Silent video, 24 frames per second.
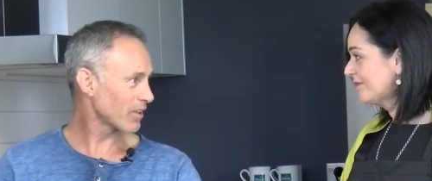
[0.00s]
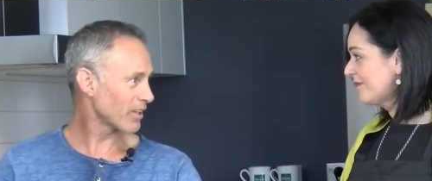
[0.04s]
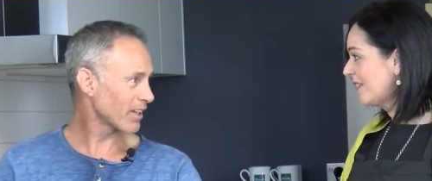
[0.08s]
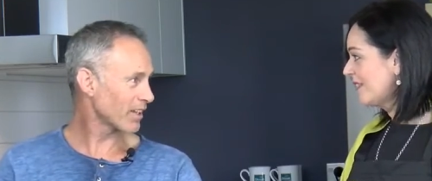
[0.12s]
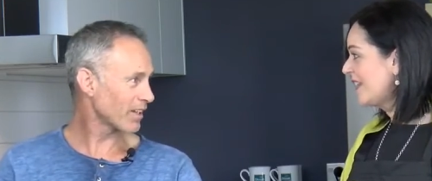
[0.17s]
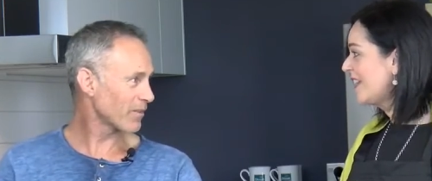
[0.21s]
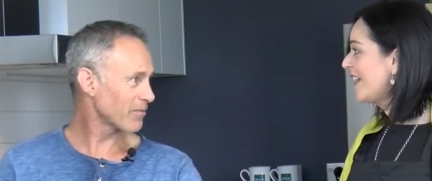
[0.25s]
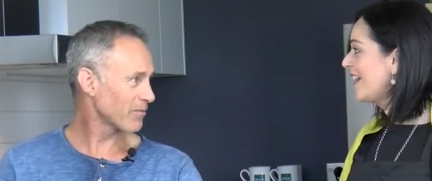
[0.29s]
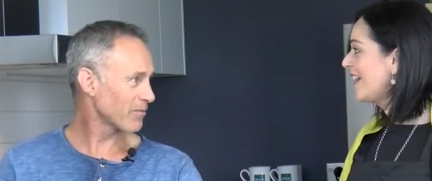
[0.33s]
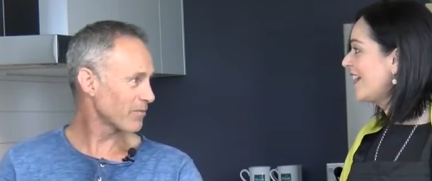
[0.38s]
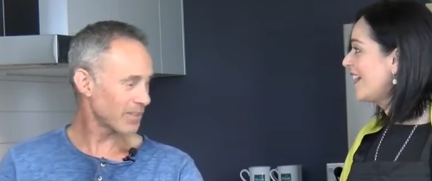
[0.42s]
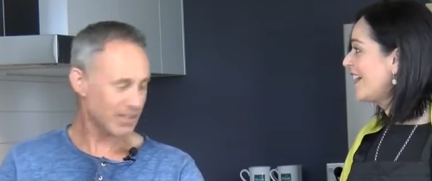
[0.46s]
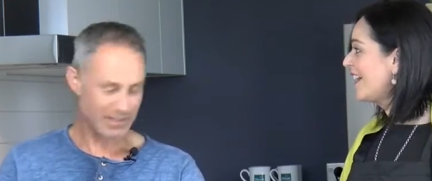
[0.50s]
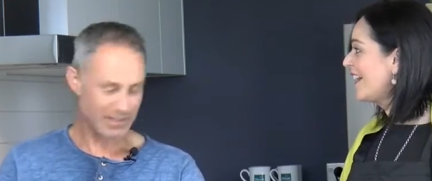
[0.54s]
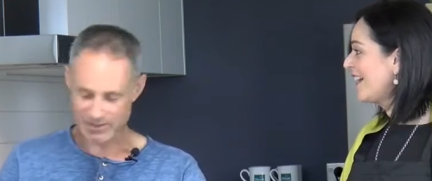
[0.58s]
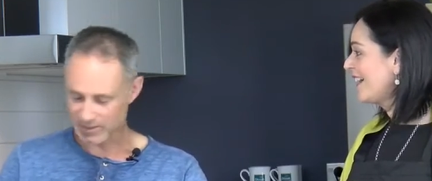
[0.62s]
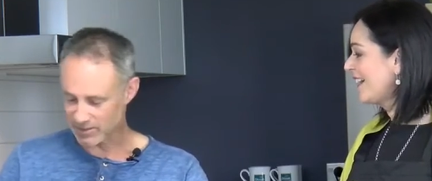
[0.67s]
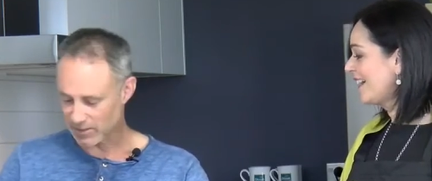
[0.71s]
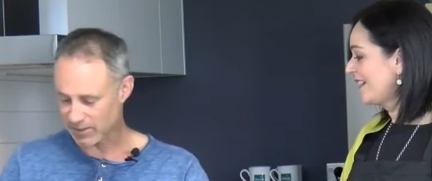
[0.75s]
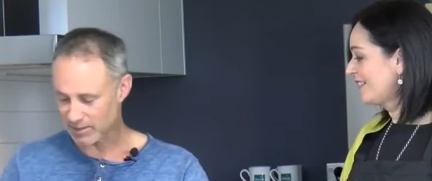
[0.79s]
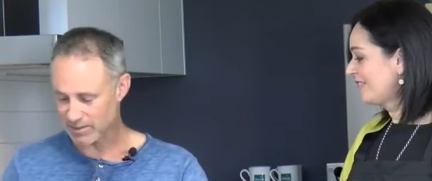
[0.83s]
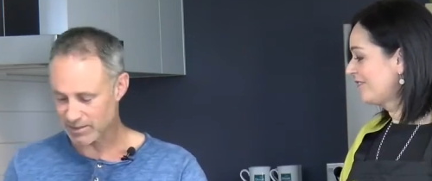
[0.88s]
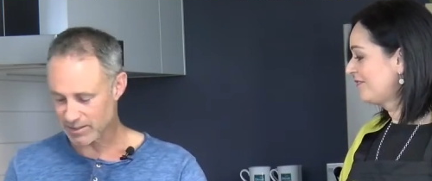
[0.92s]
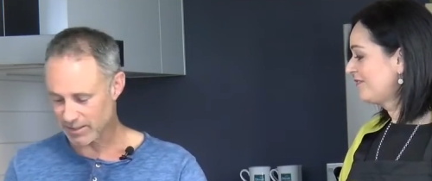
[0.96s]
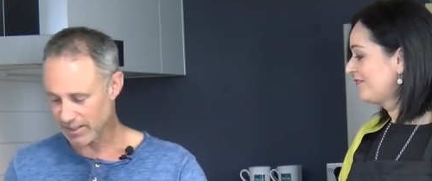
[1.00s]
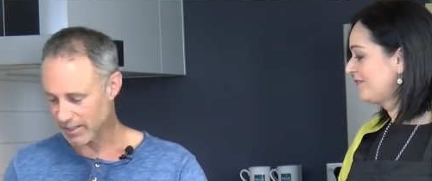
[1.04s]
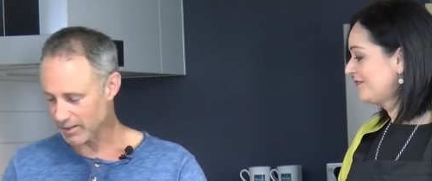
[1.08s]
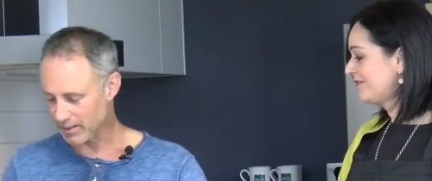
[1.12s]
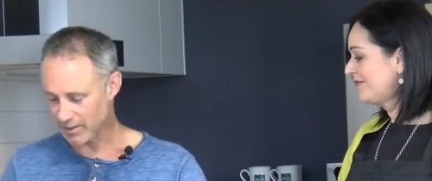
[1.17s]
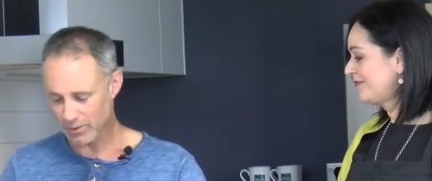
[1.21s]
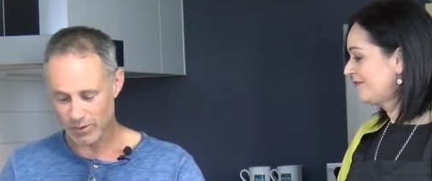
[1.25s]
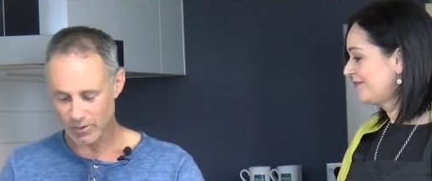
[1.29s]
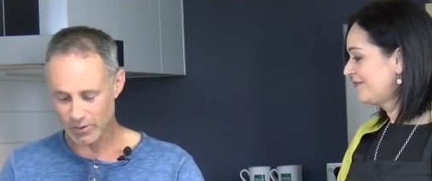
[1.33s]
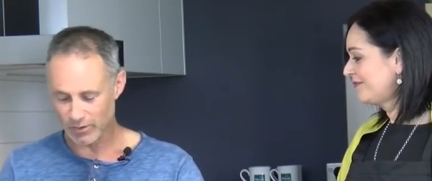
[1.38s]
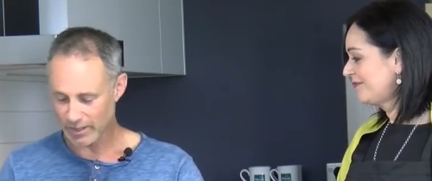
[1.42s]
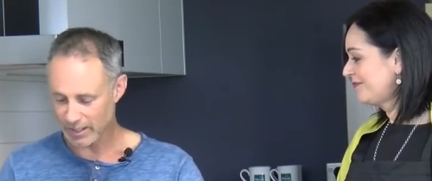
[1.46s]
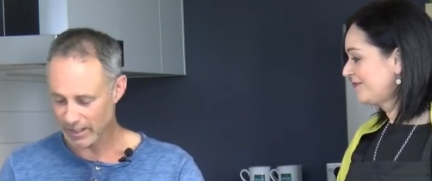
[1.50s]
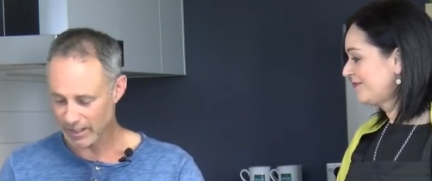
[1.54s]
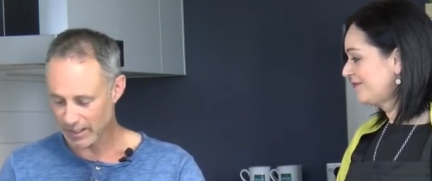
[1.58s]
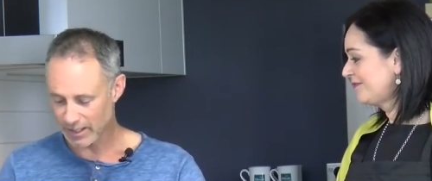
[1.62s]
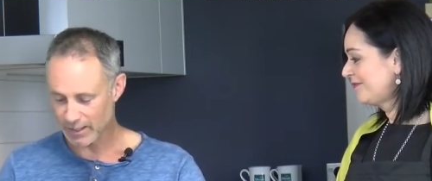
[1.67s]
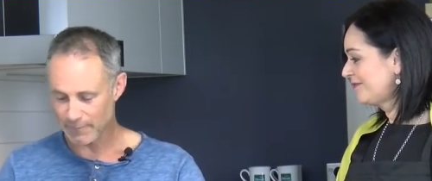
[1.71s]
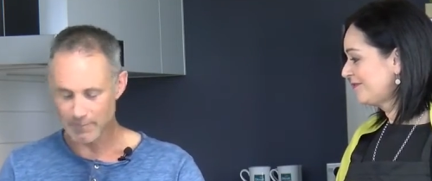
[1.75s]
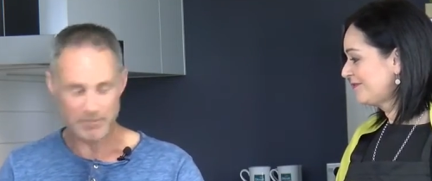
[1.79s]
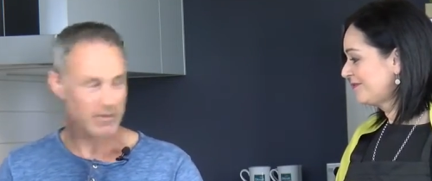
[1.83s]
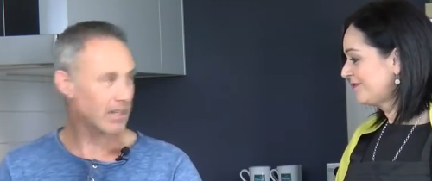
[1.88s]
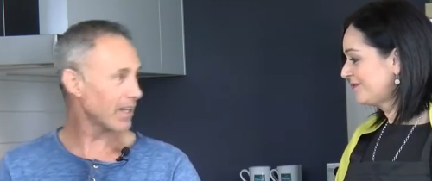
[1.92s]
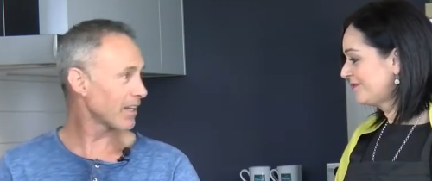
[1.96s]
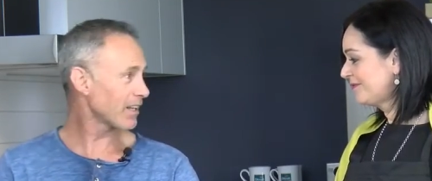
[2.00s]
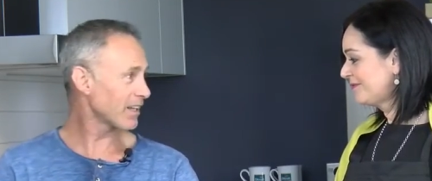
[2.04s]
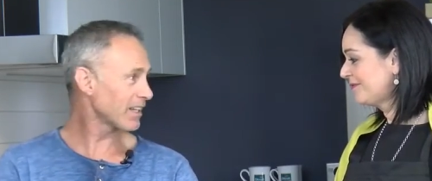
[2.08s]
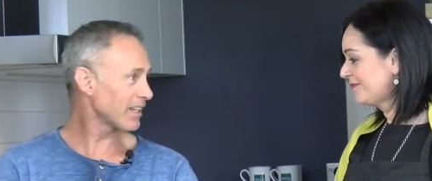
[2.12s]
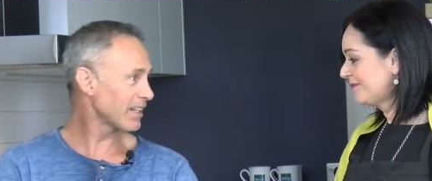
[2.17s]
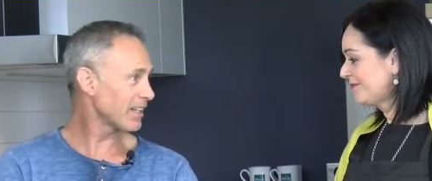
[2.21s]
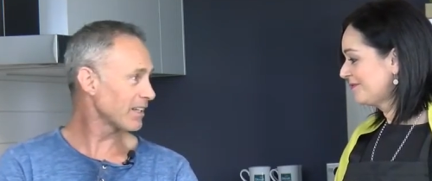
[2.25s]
Speaker 1: of thing. Yeah. It's just that coriander. And